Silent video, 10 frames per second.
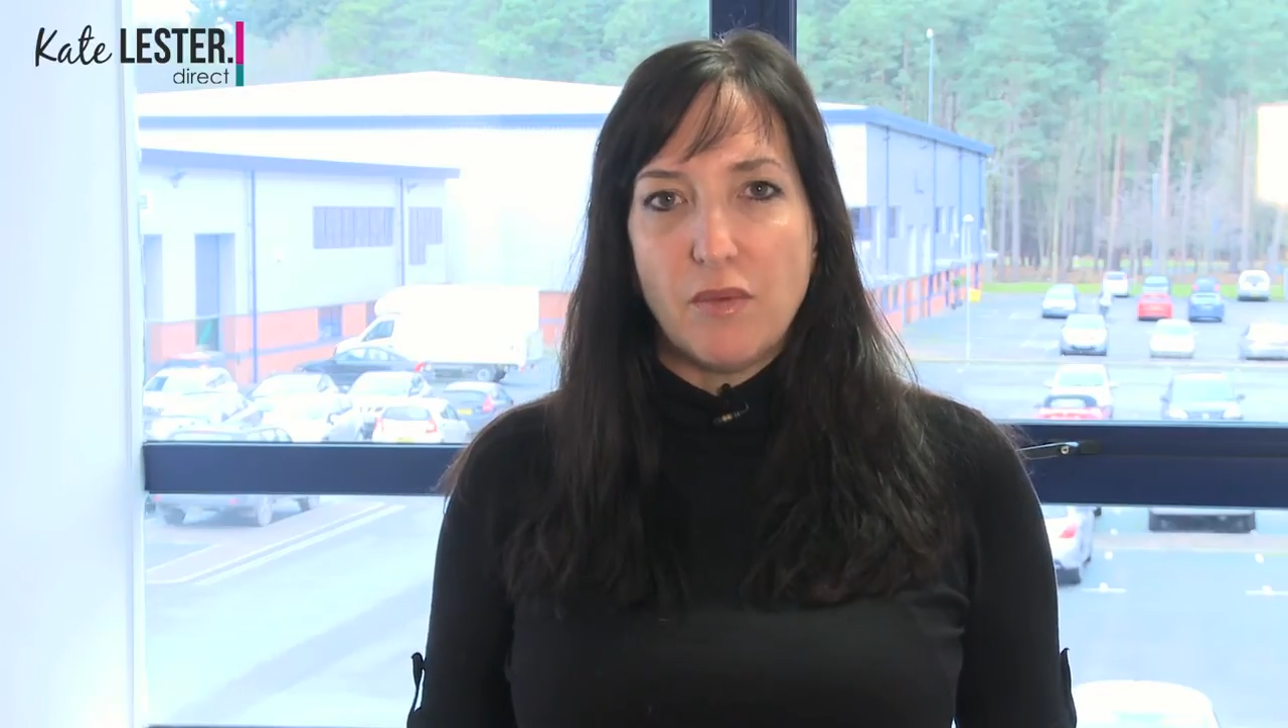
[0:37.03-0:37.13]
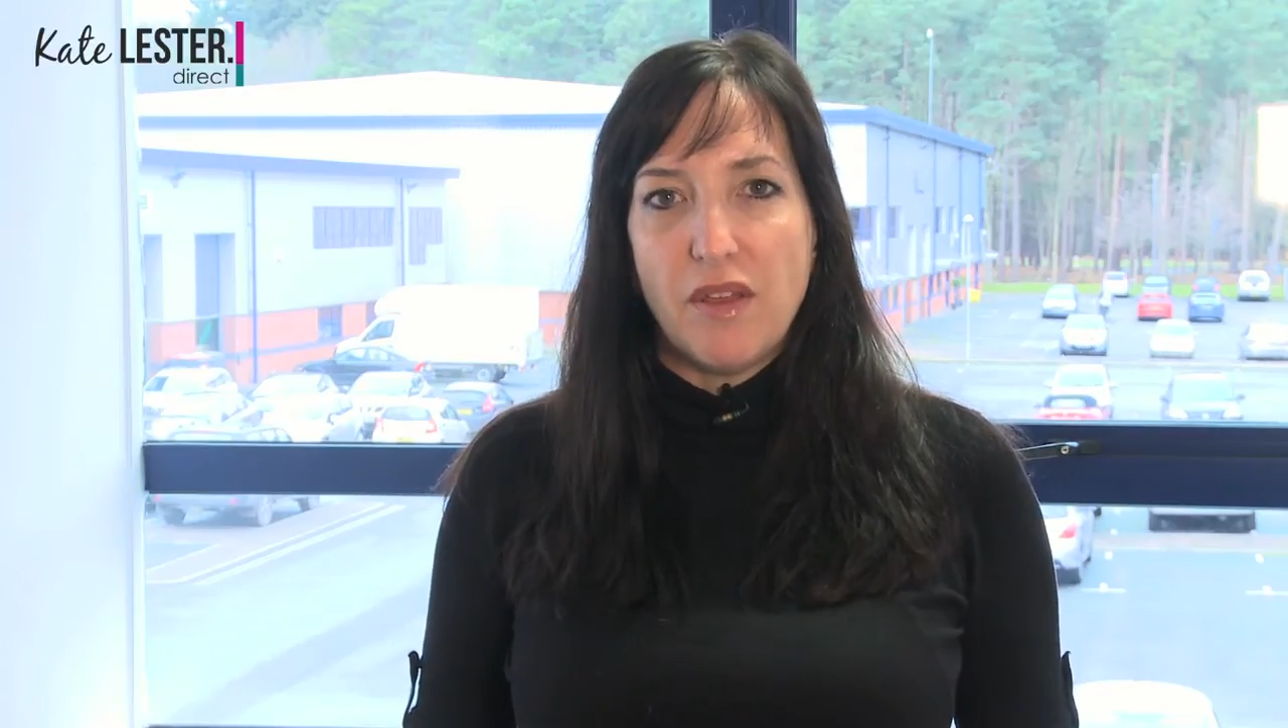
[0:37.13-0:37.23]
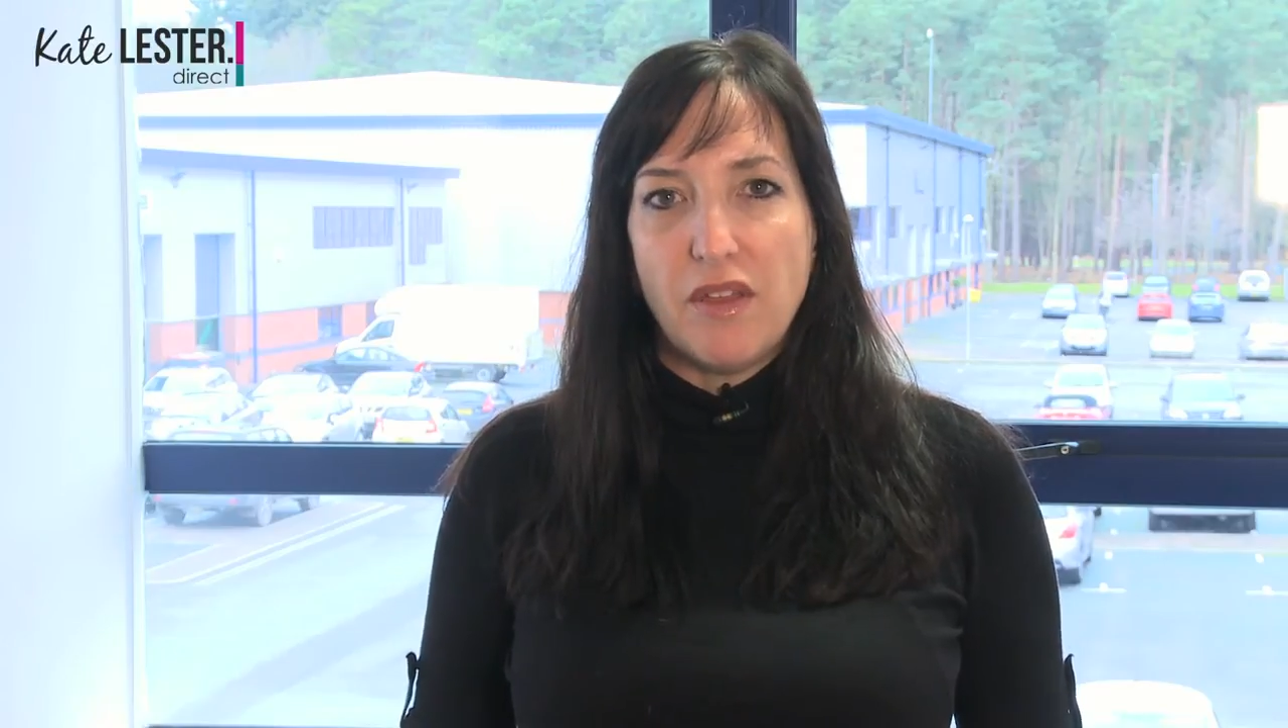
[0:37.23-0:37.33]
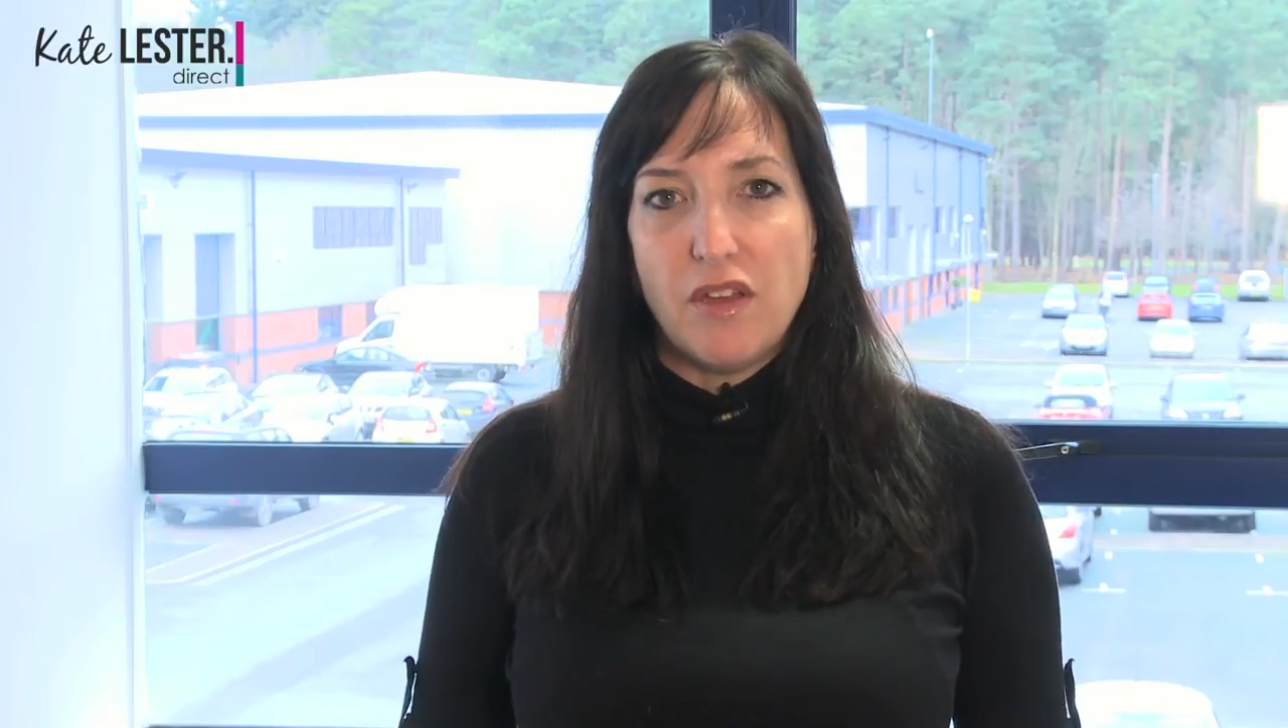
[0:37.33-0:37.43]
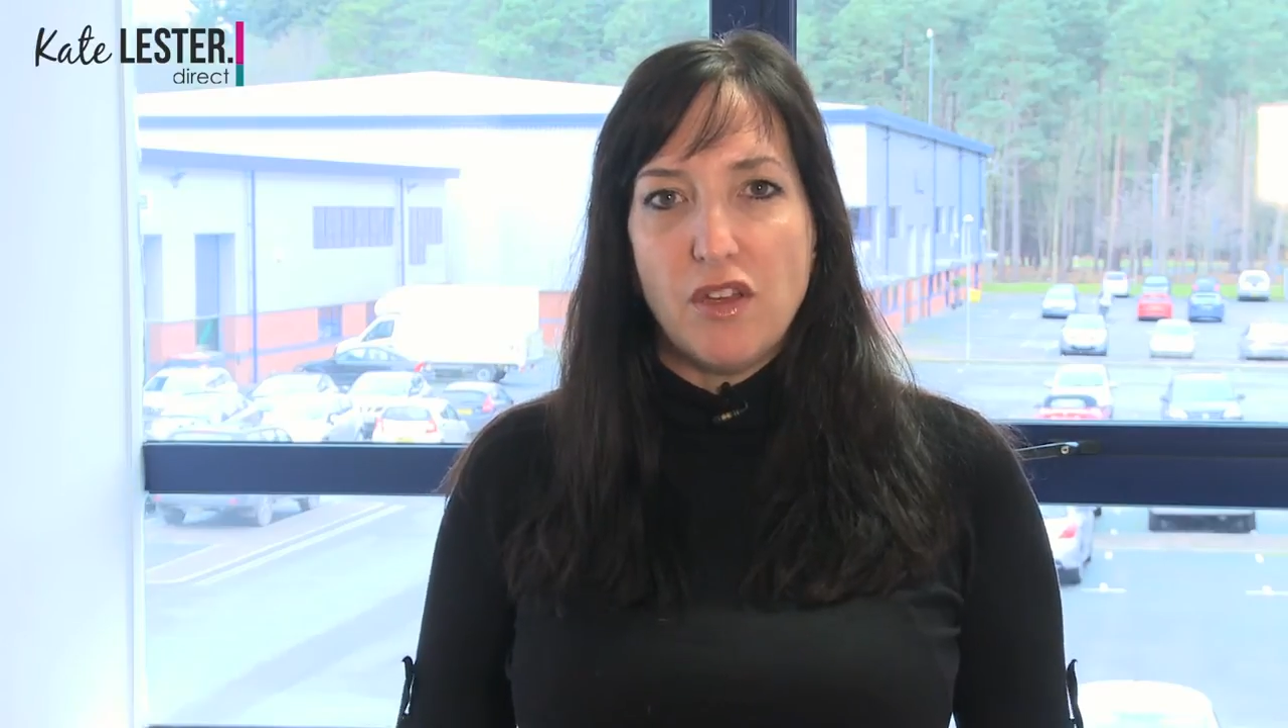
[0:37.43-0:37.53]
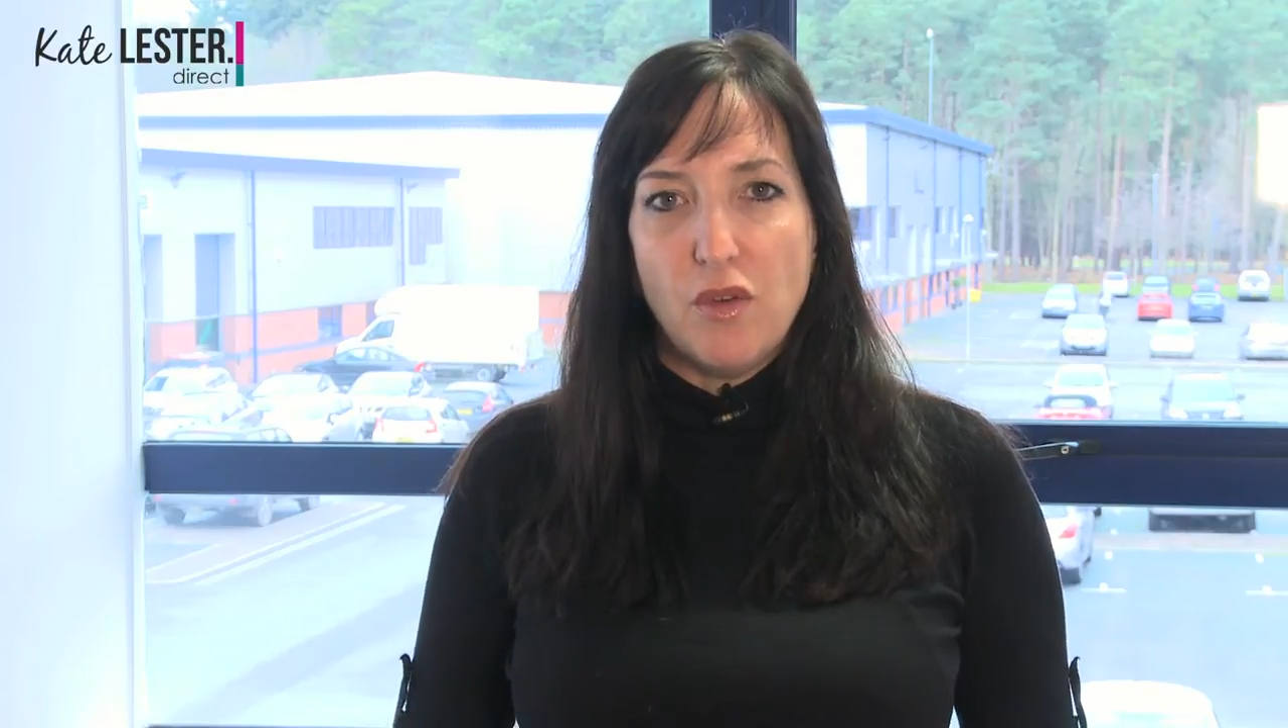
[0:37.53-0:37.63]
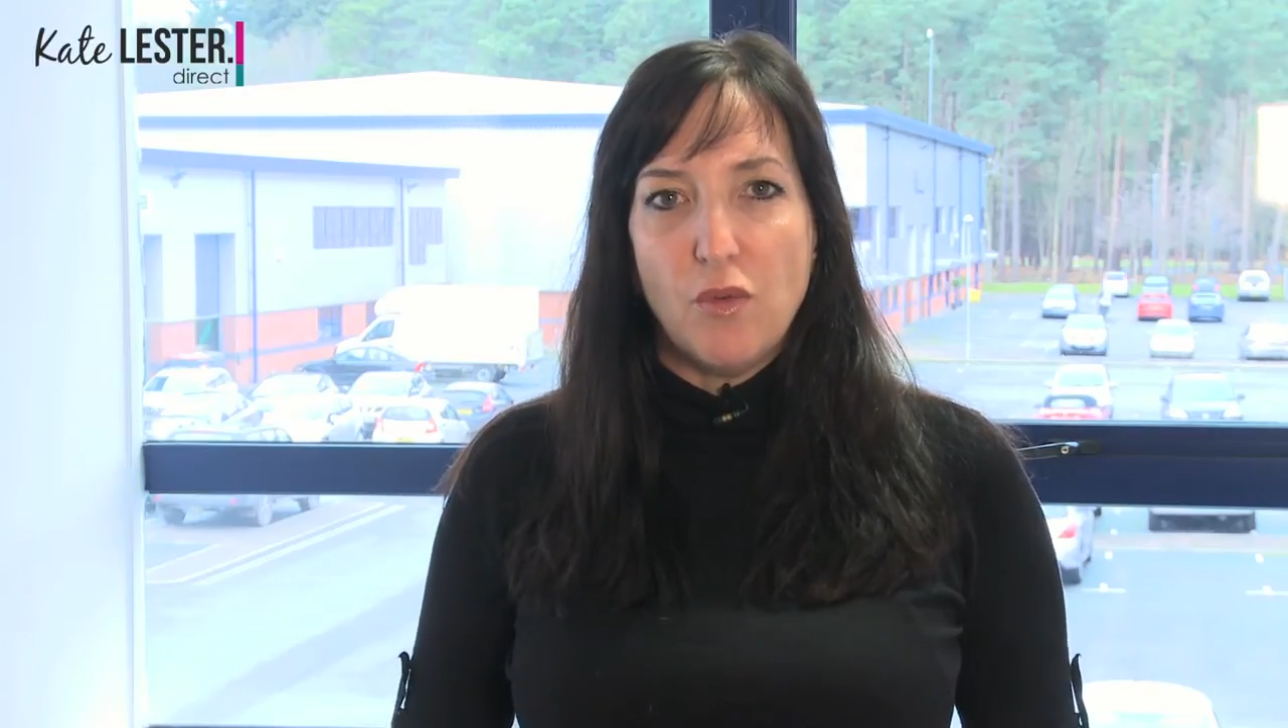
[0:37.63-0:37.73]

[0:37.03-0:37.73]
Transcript: whether you